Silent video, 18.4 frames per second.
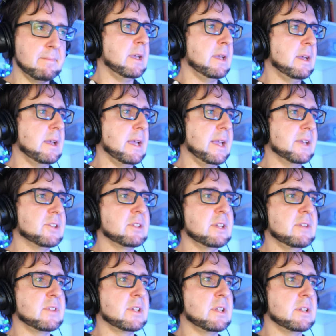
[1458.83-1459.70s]
I
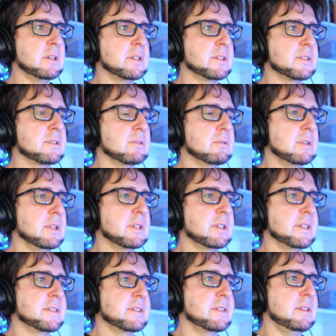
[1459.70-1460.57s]
actually never done this, so
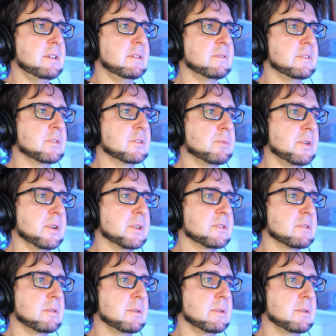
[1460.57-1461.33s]
let's see if this works.